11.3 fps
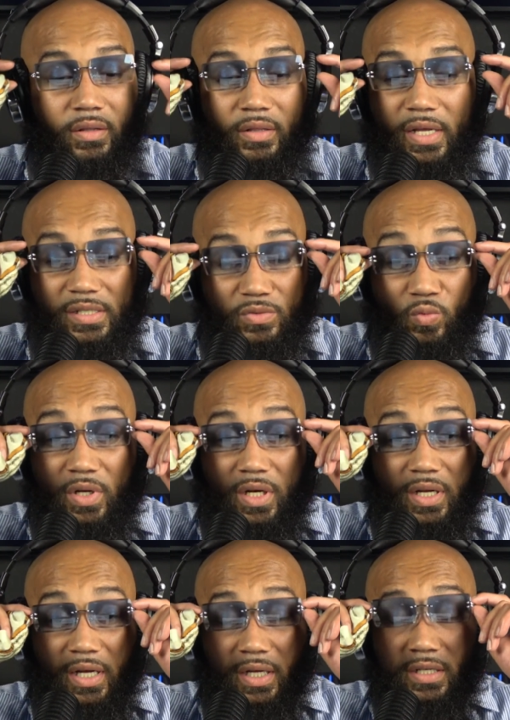It's when the
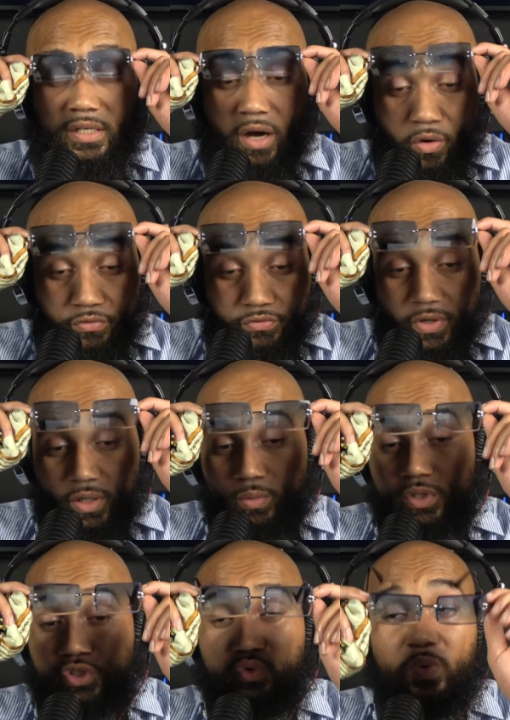nigga don't fuck
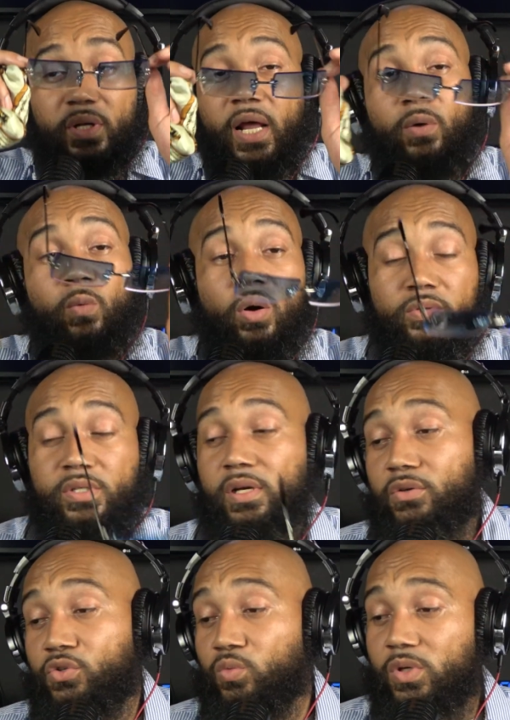with you when they won't tell
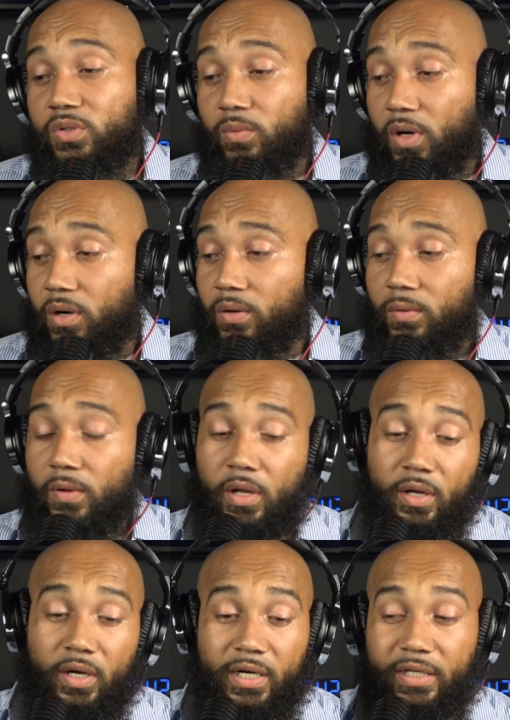you what's wrong.
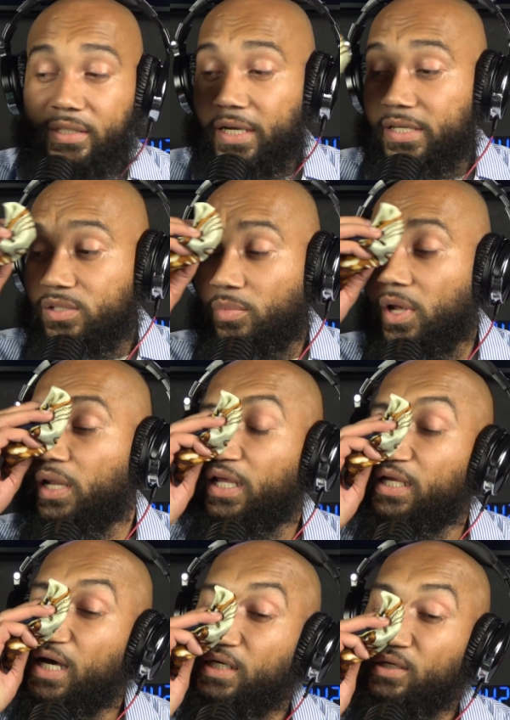A yes man ain't
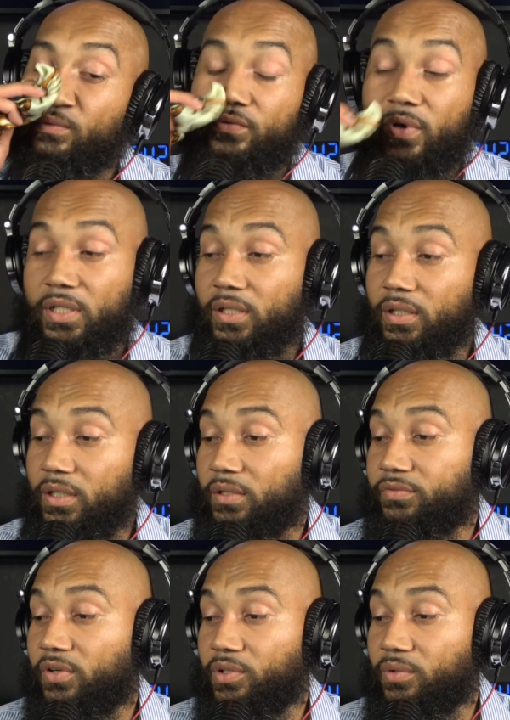got no fucking love
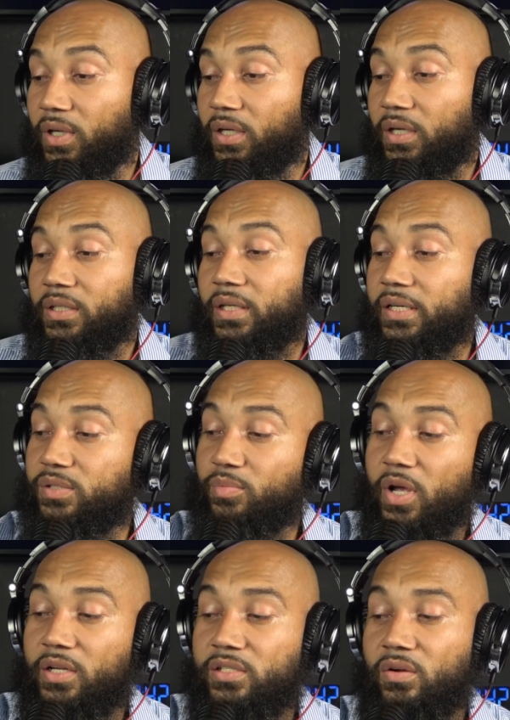for you, nigga. A yes
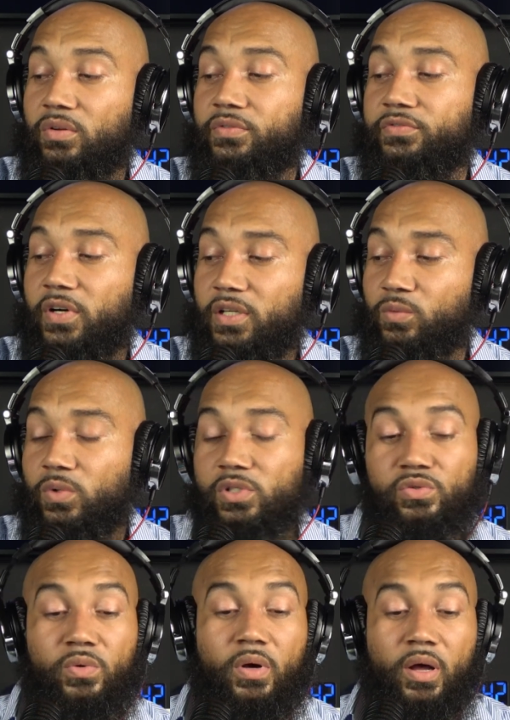man is only fucking with
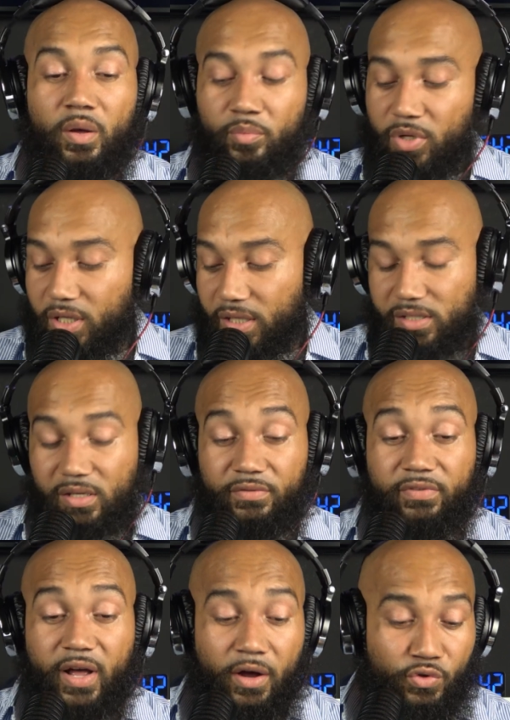you because of the
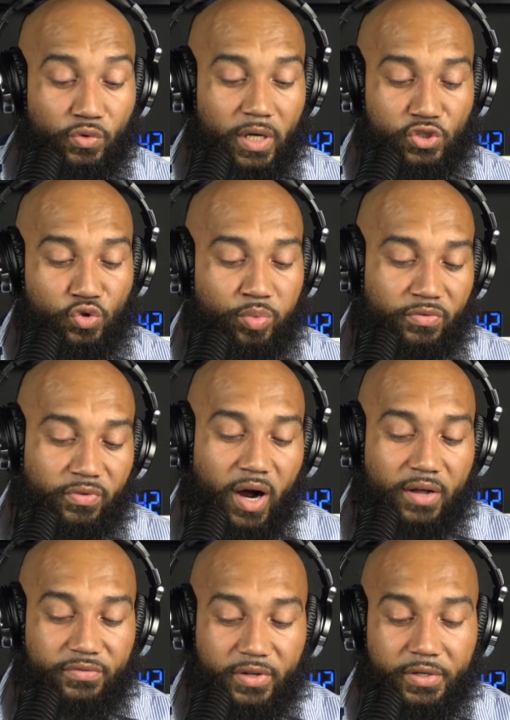value that you
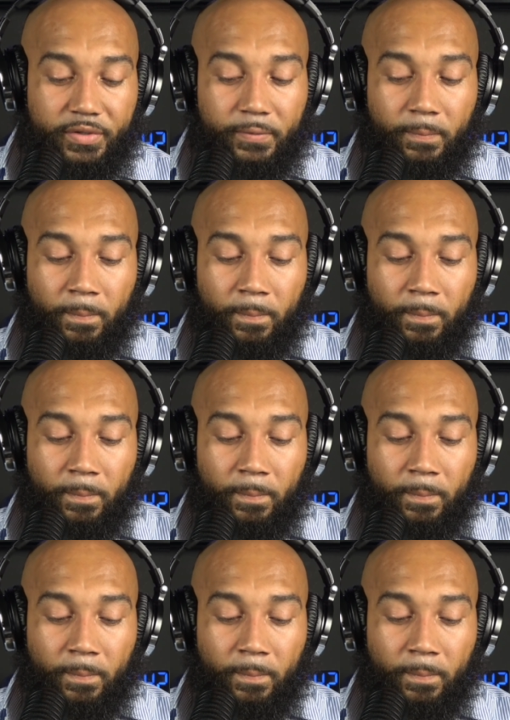provide for him.